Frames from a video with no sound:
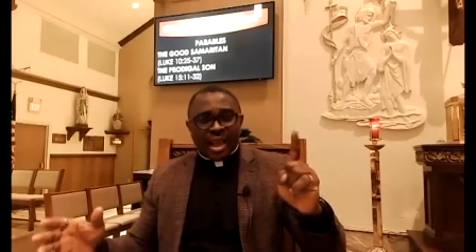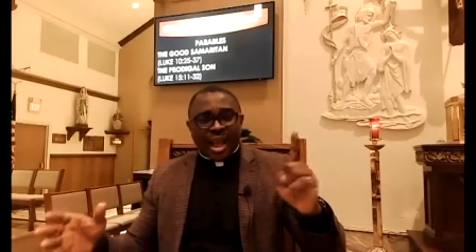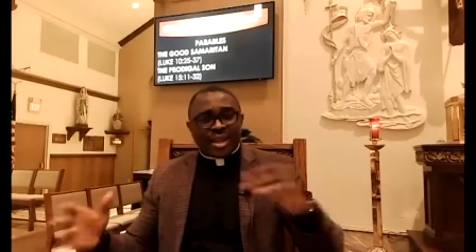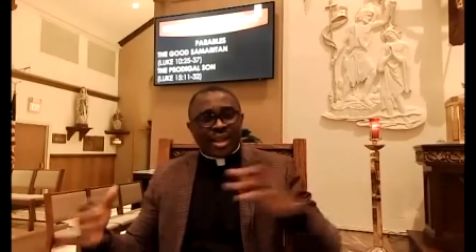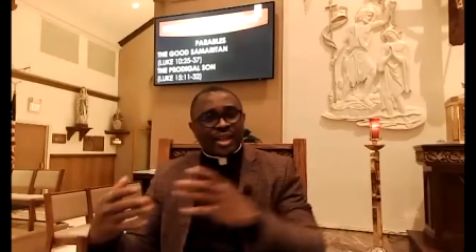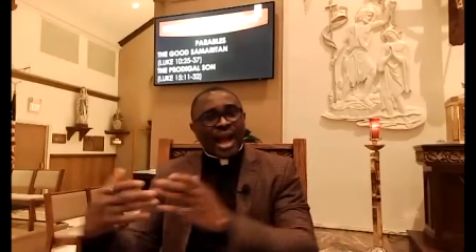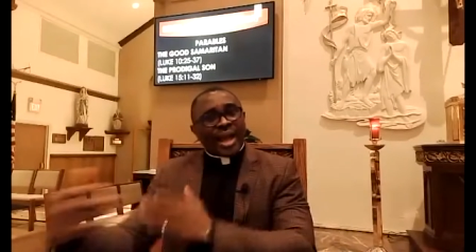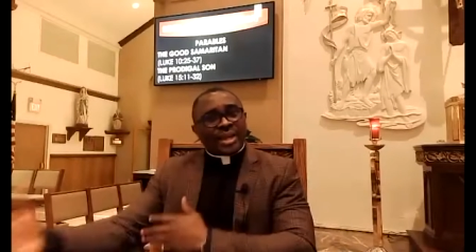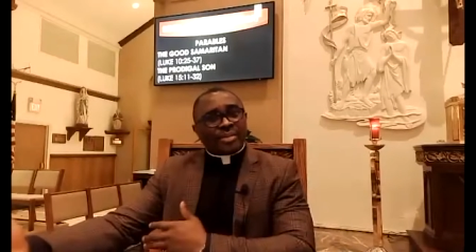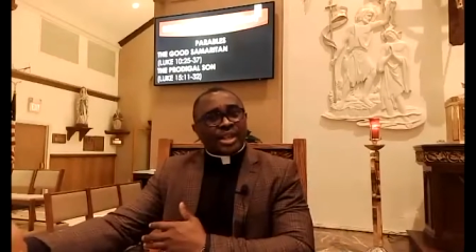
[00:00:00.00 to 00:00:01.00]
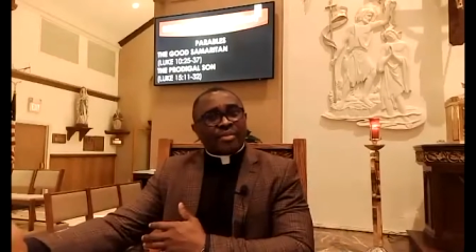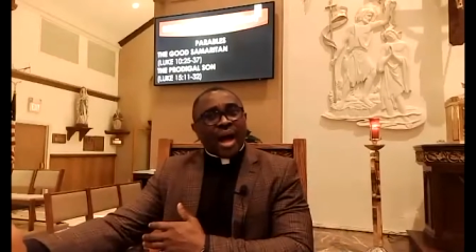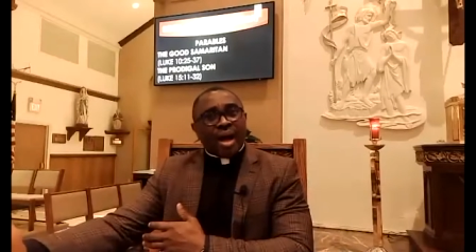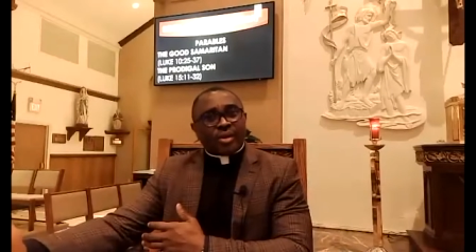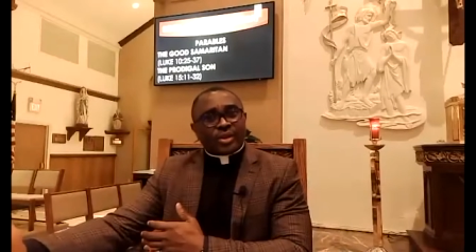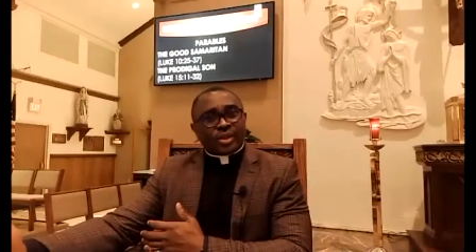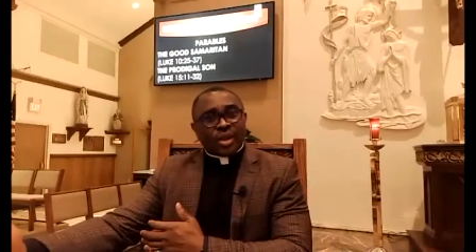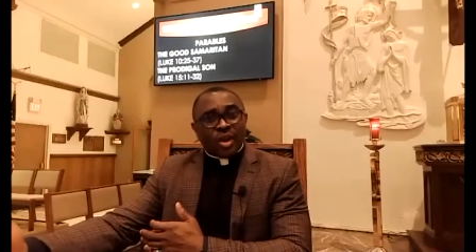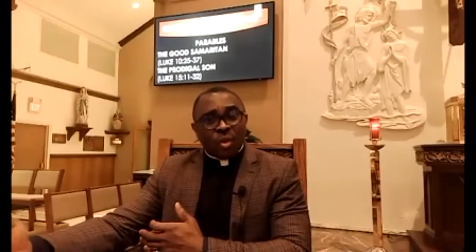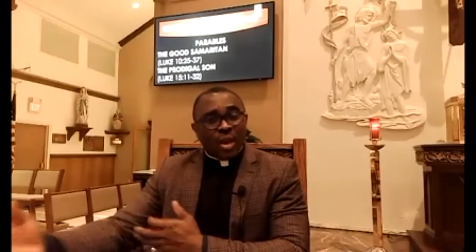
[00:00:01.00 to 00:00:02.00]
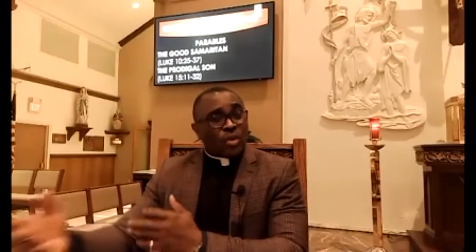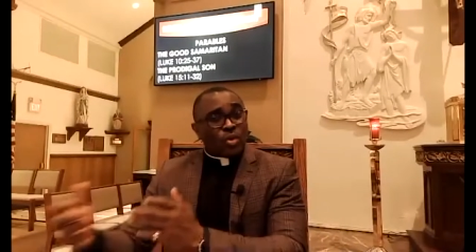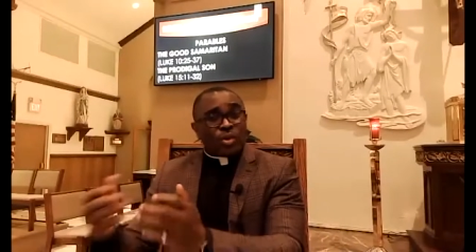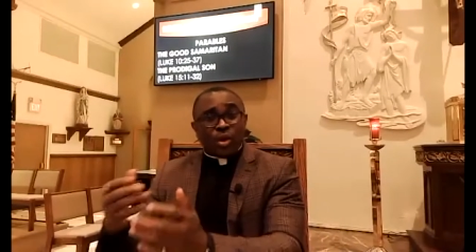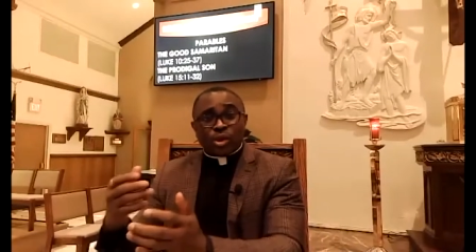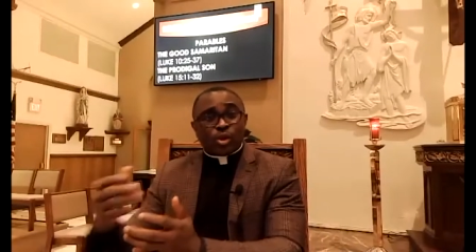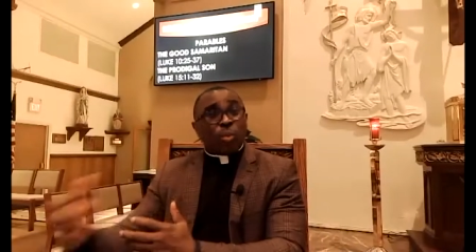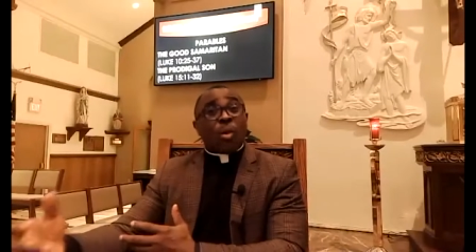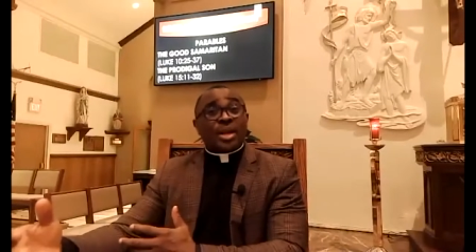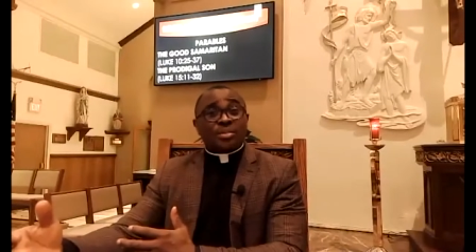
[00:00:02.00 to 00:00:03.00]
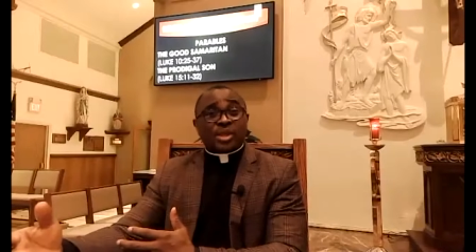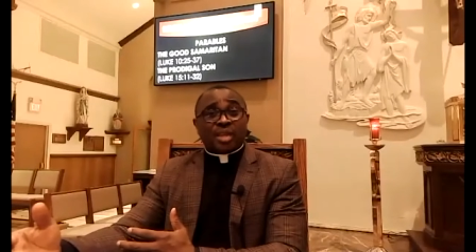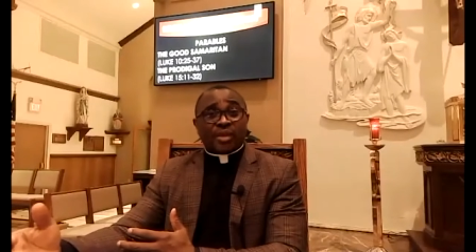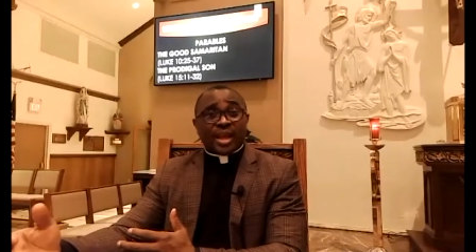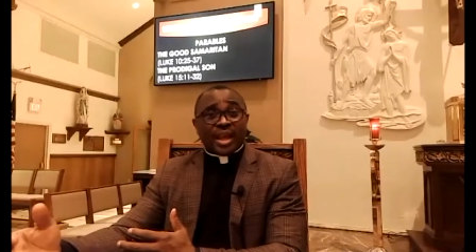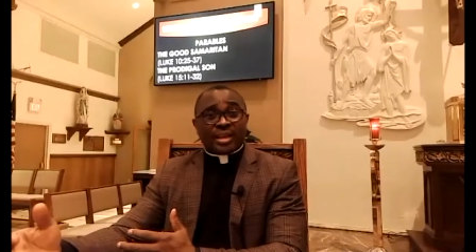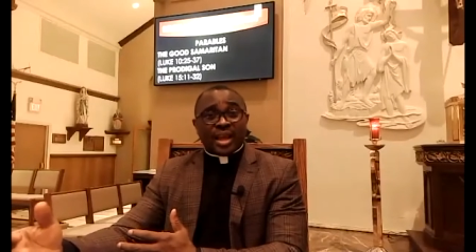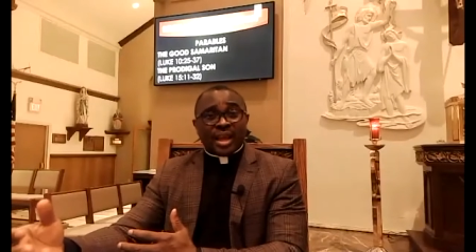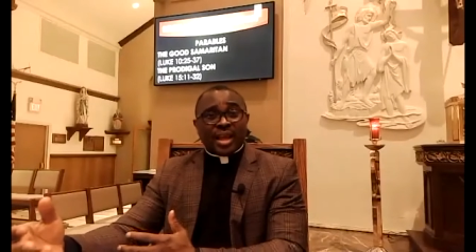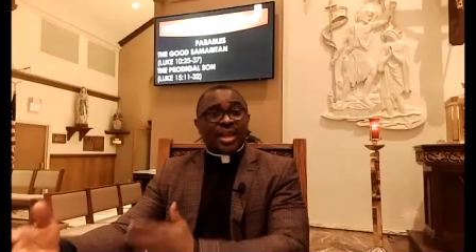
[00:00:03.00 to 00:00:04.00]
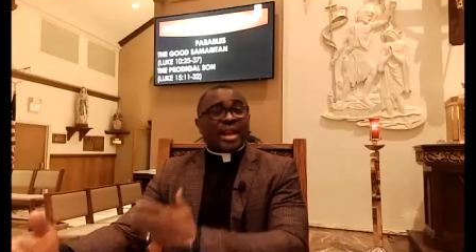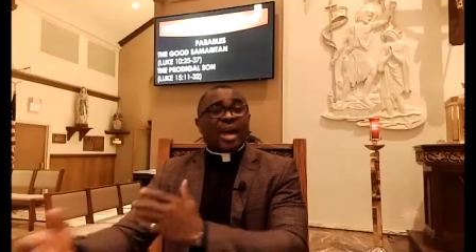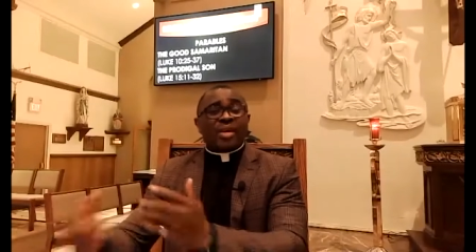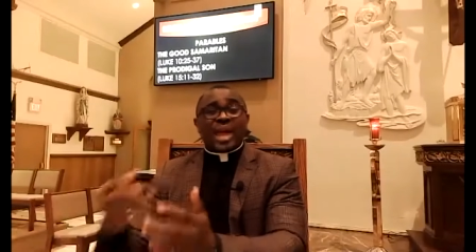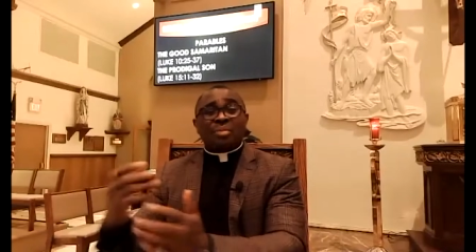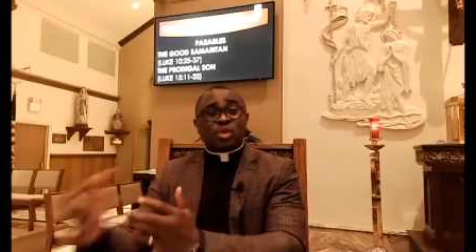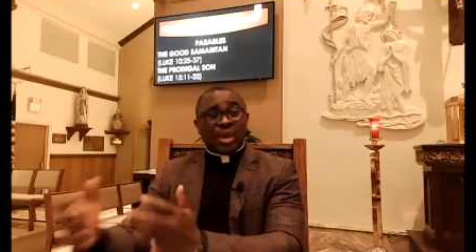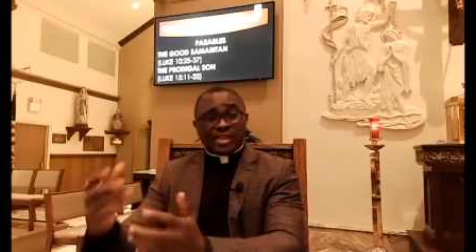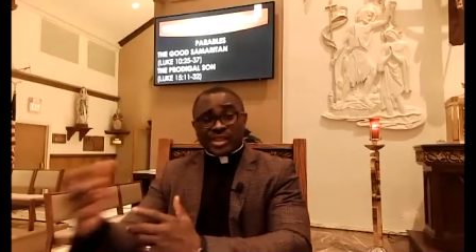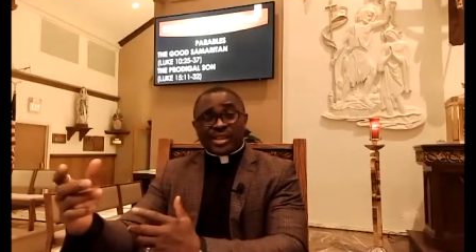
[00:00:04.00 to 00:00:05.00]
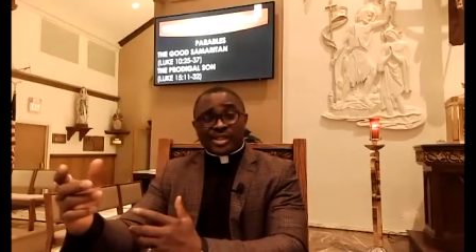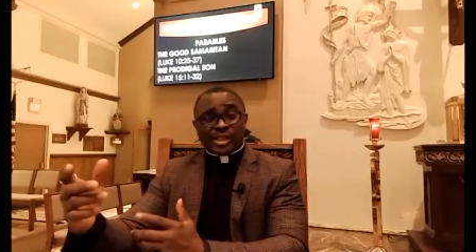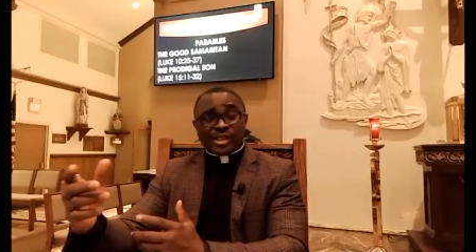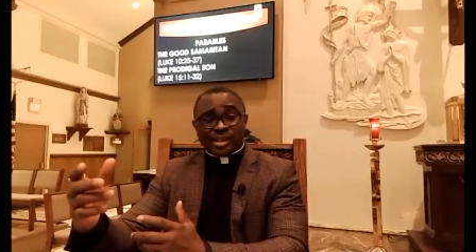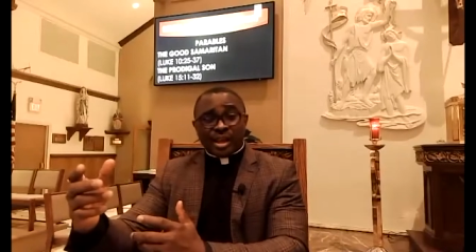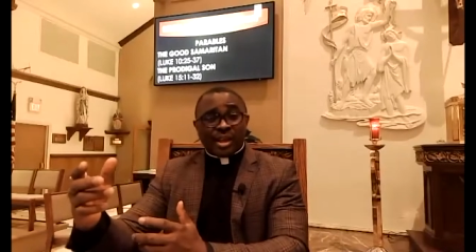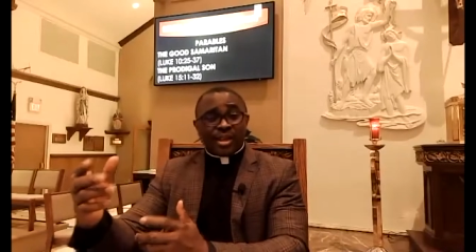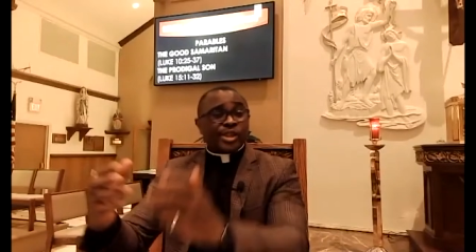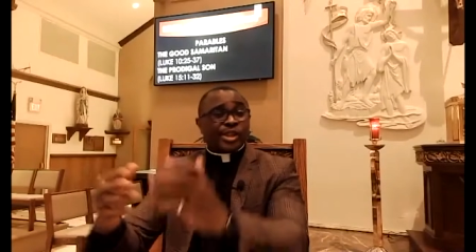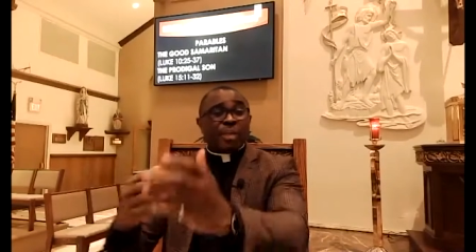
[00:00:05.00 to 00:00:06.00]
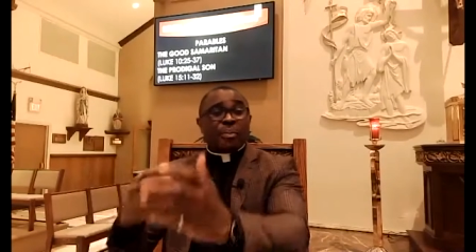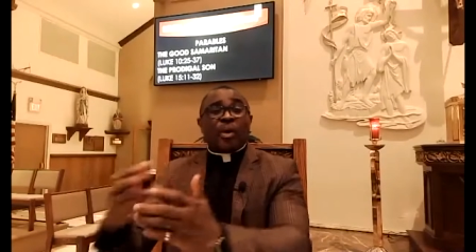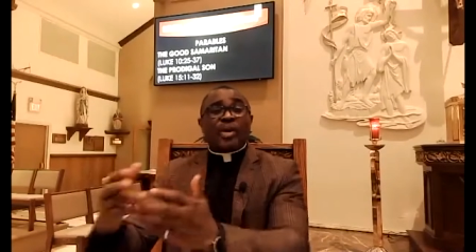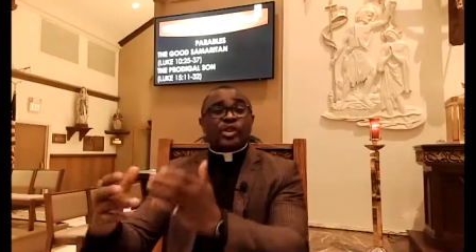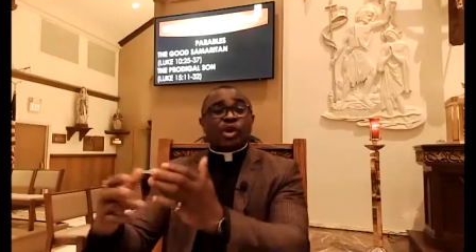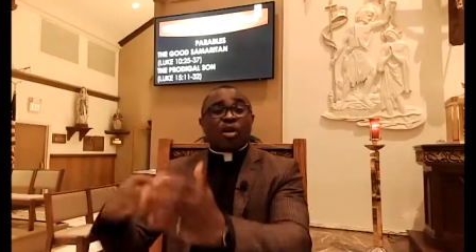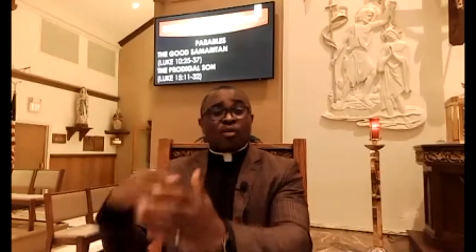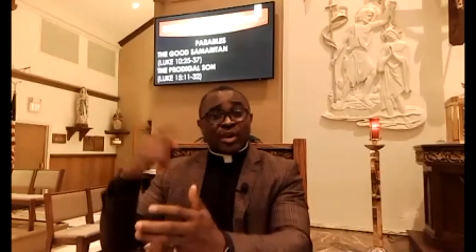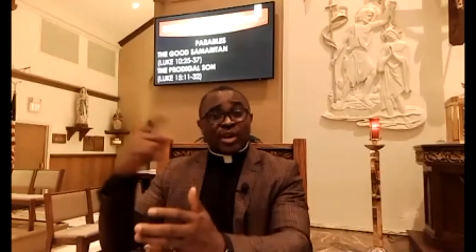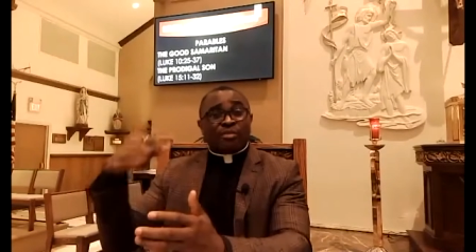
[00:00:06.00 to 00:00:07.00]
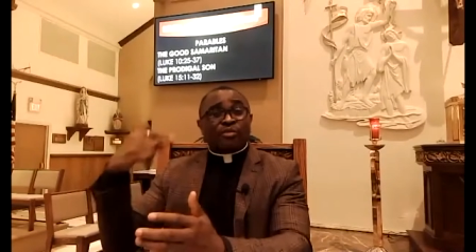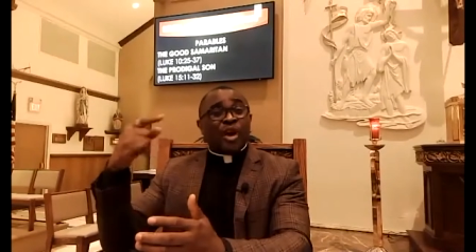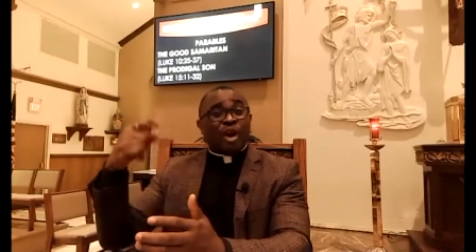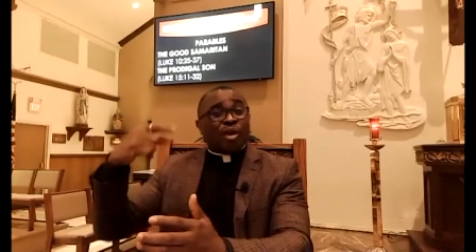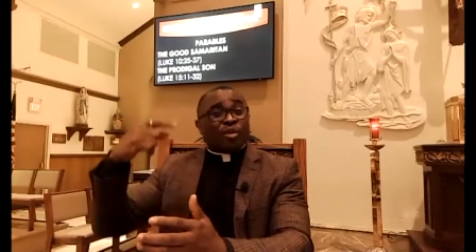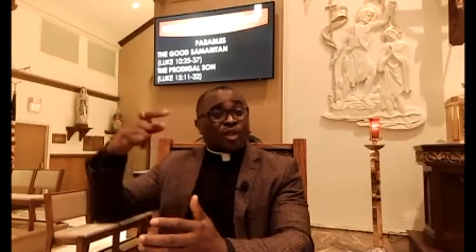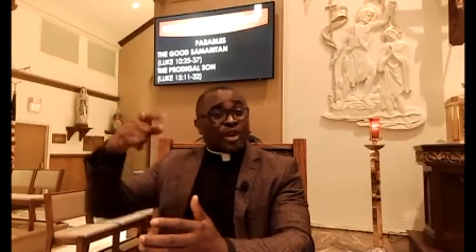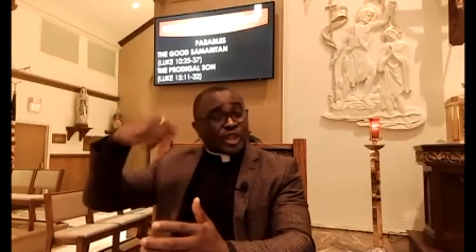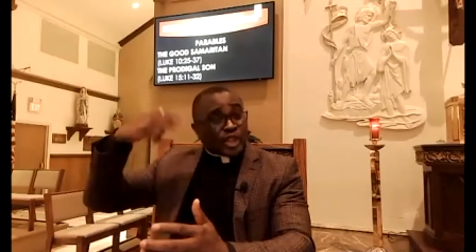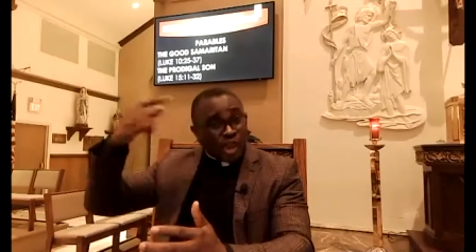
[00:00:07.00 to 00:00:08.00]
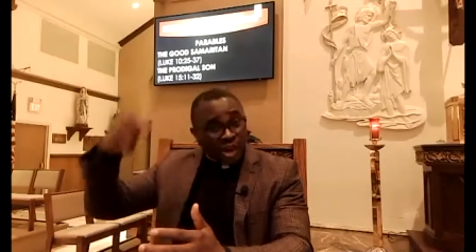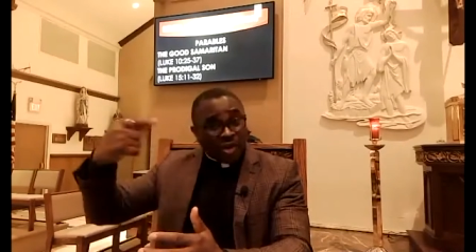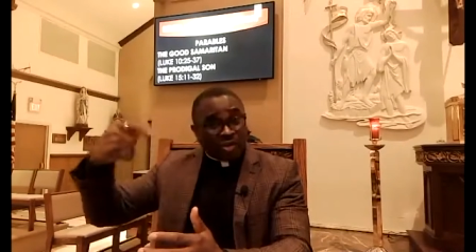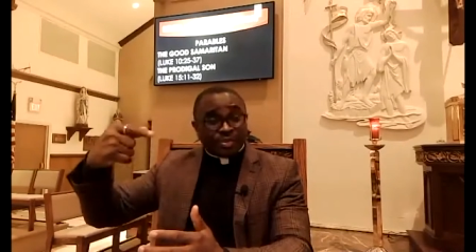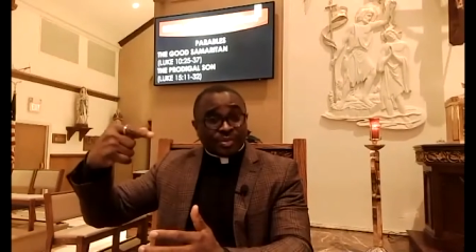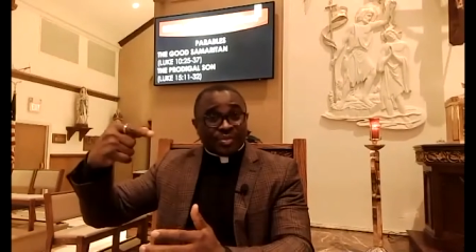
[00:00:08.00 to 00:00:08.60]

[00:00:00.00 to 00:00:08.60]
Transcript: and he hired himself out when he could not support himself again, he now came to his senses. This is a point of, re of return.